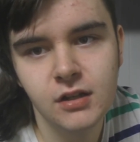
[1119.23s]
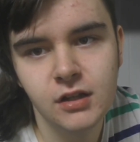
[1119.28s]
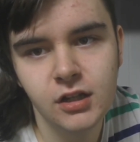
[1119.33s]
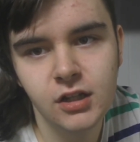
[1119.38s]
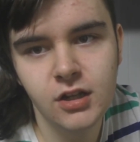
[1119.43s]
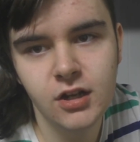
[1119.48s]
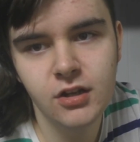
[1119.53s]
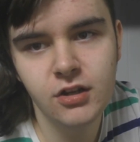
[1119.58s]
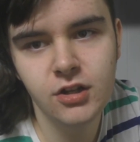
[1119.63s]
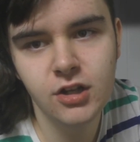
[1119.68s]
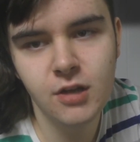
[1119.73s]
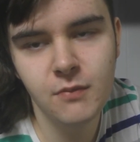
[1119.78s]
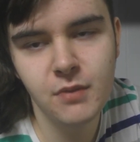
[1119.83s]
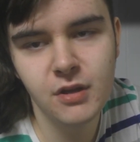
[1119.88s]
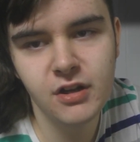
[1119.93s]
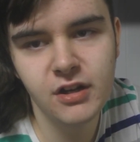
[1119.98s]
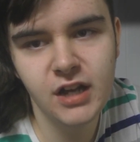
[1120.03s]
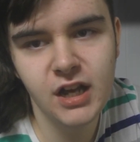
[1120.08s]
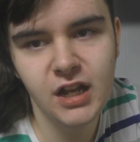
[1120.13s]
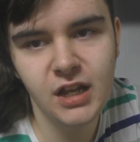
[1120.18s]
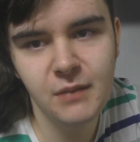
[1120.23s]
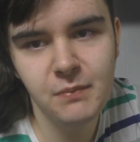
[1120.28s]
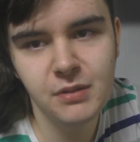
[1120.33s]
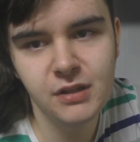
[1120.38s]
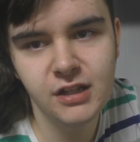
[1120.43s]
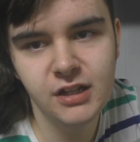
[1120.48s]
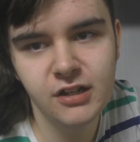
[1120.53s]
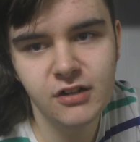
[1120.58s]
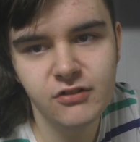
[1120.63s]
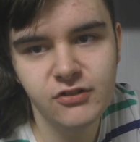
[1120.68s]
You know, you can be on any
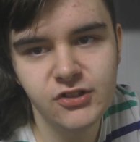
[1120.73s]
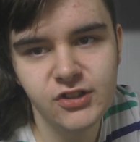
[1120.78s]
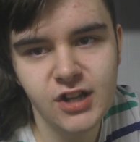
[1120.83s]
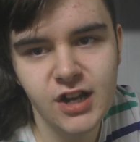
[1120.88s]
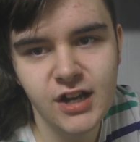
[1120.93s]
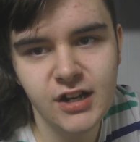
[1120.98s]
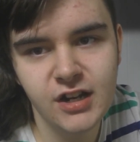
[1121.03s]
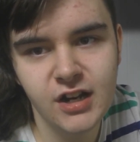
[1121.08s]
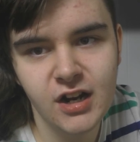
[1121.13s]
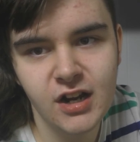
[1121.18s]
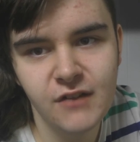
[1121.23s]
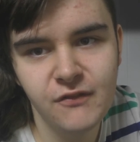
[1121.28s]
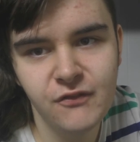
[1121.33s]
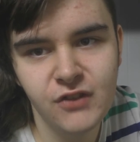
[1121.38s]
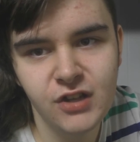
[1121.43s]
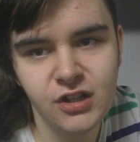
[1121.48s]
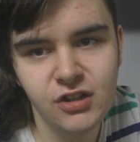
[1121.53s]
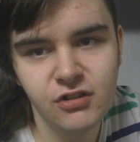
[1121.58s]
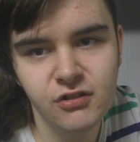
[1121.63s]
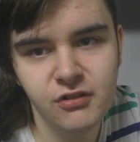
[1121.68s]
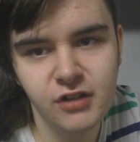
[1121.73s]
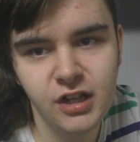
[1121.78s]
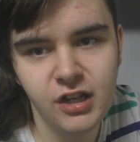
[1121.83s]
political side and I think you're